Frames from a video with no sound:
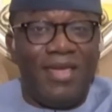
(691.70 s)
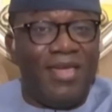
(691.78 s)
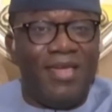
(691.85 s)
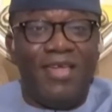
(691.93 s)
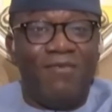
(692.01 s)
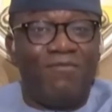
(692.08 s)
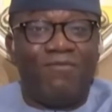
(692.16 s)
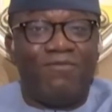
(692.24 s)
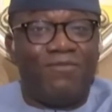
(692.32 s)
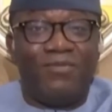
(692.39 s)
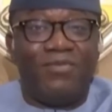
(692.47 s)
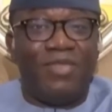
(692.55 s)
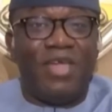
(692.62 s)
if
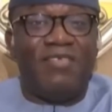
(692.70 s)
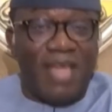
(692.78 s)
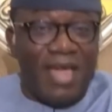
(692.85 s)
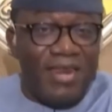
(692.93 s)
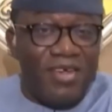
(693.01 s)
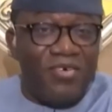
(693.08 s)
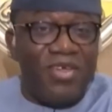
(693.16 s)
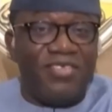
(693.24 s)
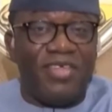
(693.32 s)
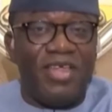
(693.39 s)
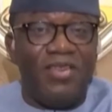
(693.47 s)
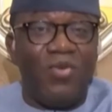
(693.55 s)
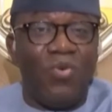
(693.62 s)
there's any
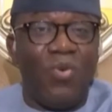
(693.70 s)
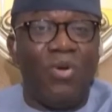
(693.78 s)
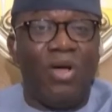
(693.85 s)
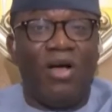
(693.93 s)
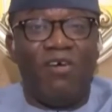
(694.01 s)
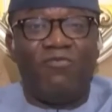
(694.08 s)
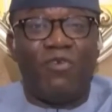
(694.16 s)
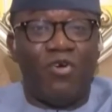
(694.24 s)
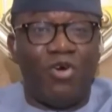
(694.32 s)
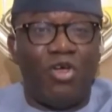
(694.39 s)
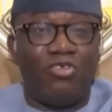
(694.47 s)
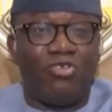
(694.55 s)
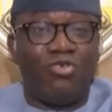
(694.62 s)
reason
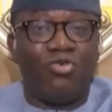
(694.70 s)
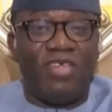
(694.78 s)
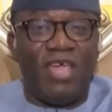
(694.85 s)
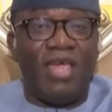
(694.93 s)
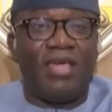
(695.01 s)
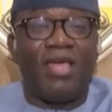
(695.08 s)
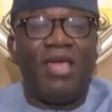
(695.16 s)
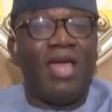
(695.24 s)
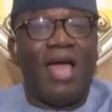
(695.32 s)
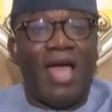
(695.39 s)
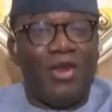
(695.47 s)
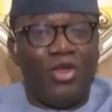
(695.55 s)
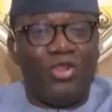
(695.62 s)
for us to take
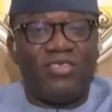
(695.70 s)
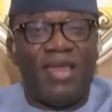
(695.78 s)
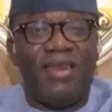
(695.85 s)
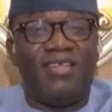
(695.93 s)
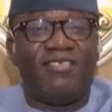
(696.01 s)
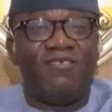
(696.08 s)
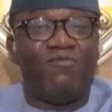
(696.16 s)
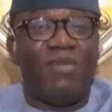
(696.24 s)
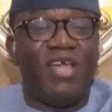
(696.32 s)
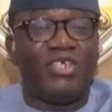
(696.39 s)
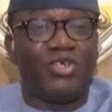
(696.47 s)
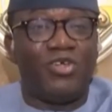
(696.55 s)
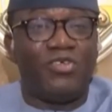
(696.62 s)
an alternative
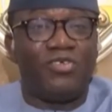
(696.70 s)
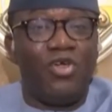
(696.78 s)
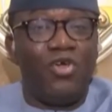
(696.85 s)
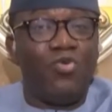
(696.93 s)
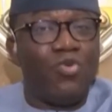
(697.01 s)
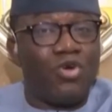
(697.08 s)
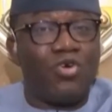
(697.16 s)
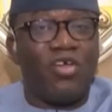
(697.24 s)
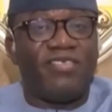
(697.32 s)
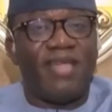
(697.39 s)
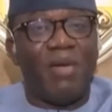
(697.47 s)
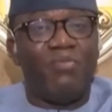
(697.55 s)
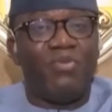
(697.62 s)
measures, we'll
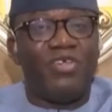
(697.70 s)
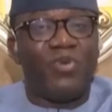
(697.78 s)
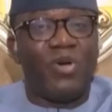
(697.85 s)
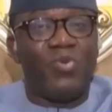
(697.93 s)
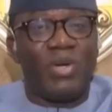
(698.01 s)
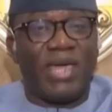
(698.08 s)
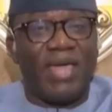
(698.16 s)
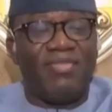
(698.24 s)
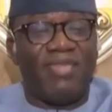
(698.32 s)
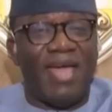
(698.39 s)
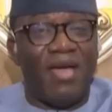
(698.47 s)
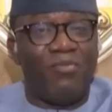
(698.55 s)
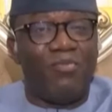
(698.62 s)
cross that bridge when we
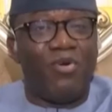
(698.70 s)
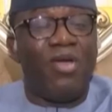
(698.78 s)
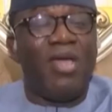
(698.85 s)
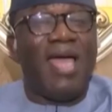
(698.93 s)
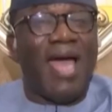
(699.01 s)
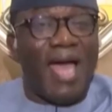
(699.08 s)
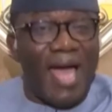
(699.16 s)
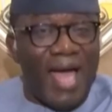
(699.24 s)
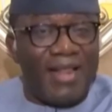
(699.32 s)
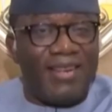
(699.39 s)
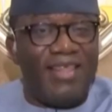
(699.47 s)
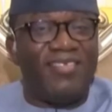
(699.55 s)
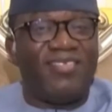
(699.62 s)
get there. But
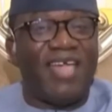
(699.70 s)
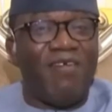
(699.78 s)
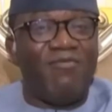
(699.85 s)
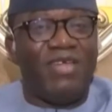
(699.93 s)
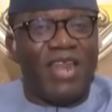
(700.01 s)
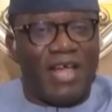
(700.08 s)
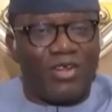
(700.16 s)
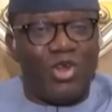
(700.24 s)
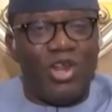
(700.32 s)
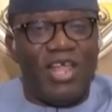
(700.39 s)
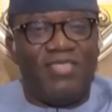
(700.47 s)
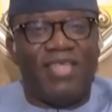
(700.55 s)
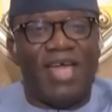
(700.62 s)
at least having
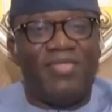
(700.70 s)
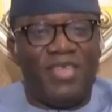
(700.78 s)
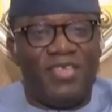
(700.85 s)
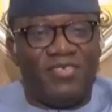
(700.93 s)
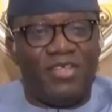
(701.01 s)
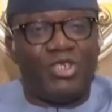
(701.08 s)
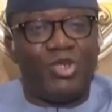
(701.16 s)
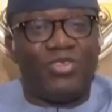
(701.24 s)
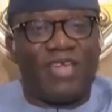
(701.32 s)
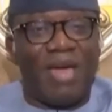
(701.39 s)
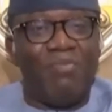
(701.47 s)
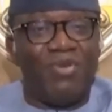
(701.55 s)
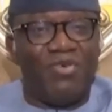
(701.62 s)
acknowledged that these issues
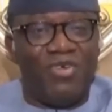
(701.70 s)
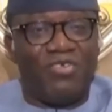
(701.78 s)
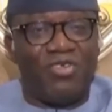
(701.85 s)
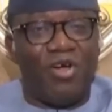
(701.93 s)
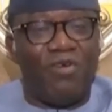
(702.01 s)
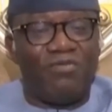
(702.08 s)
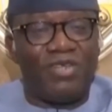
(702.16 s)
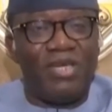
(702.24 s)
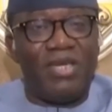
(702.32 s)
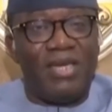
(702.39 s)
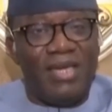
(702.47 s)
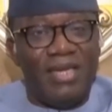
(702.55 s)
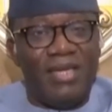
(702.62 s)
can be resolved
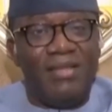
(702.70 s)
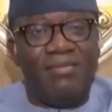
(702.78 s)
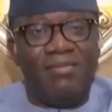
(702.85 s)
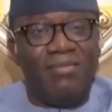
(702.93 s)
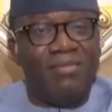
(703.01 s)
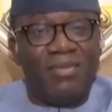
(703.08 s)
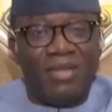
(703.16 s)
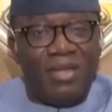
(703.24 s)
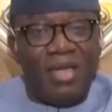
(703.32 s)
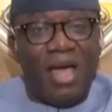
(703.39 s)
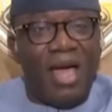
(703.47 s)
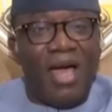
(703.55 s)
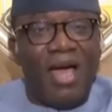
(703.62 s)
in
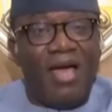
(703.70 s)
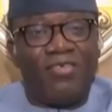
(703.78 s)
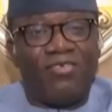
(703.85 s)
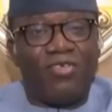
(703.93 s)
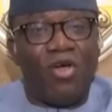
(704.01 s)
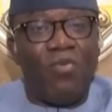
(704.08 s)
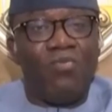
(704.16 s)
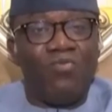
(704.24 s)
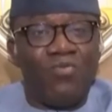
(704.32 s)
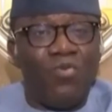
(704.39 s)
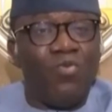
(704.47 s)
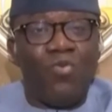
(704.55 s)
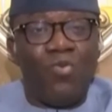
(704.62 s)
some
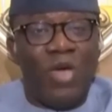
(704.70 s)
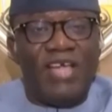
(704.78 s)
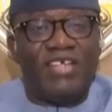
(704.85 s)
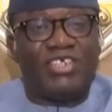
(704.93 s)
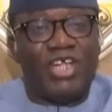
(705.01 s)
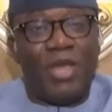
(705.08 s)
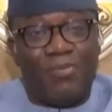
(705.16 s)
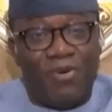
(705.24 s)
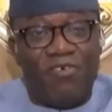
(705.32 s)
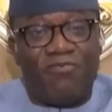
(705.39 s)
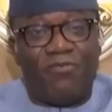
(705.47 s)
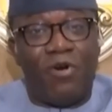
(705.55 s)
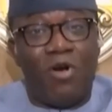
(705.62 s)
way, shape,
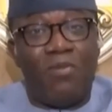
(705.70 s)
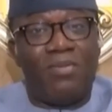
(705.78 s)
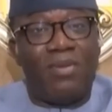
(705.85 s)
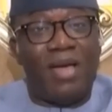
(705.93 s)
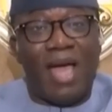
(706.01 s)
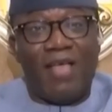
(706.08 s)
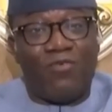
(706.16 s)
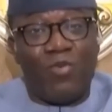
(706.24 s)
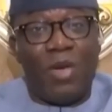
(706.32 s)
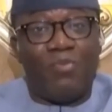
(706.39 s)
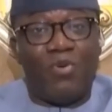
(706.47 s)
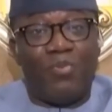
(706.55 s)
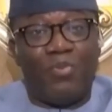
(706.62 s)
or form, as
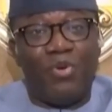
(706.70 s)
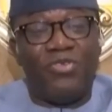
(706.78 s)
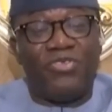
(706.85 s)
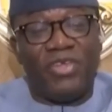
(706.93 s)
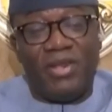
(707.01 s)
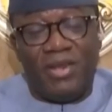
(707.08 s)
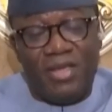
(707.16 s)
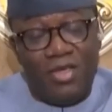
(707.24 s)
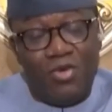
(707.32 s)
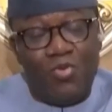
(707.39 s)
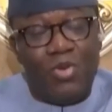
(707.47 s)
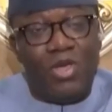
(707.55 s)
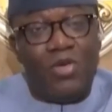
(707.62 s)
we're proposing,
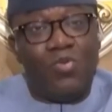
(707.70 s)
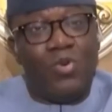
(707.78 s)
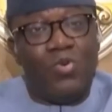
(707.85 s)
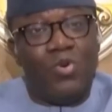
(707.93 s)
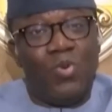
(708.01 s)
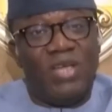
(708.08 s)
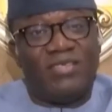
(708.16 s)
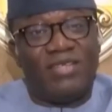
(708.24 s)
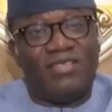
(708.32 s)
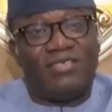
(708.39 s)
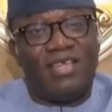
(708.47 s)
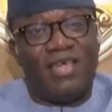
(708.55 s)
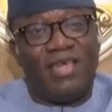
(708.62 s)
we will wait
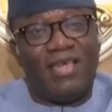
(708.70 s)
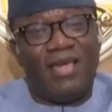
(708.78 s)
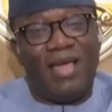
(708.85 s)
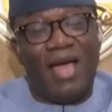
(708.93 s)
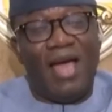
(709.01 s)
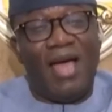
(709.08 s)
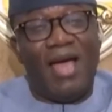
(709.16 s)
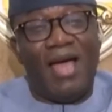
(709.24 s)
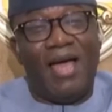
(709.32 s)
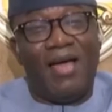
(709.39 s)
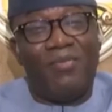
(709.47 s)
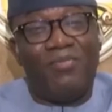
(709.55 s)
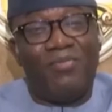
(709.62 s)
and see
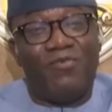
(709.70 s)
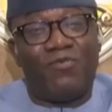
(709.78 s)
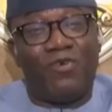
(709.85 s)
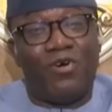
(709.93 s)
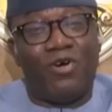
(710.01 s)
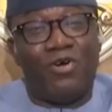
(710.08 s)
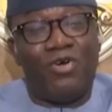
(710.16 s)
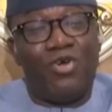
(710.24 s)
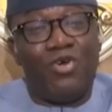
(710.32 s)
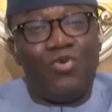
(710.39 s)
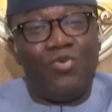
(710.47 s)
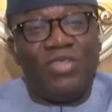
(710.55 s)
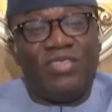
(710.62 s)
before
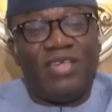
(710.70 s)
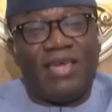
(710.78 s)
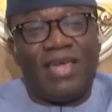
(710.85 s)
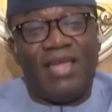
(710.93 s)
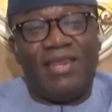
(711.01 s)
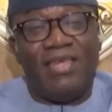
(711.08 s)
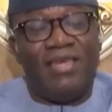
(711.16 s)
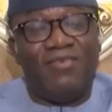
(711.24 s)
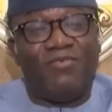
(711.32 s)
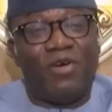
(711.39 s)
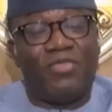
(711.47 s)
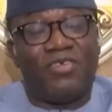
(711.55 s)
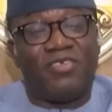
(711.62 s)
we take any
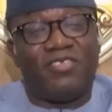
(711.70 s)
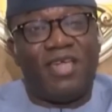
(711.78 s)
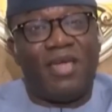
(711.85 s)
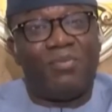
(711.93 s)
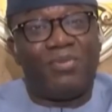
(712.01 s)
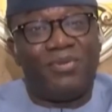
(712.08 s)
further step.